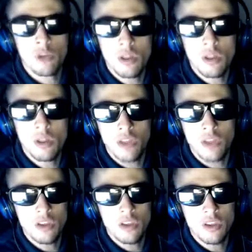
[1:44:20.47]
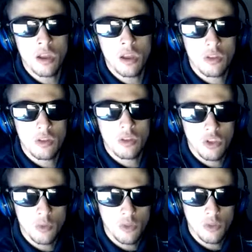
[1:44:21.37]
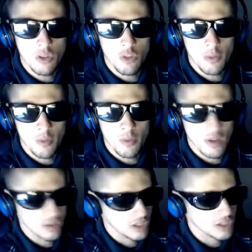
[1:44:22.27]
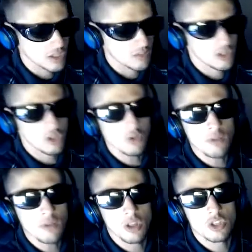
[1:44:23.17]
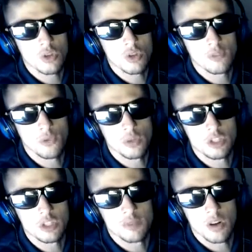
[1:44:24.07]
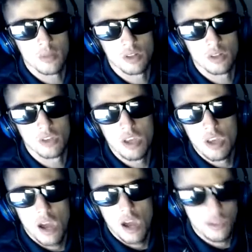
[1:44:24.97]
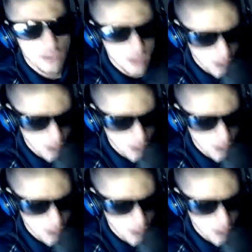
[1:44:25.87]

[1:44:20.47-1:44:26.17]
think I see what the experiment is. I mean, you don't have to like show the full experiment. I think I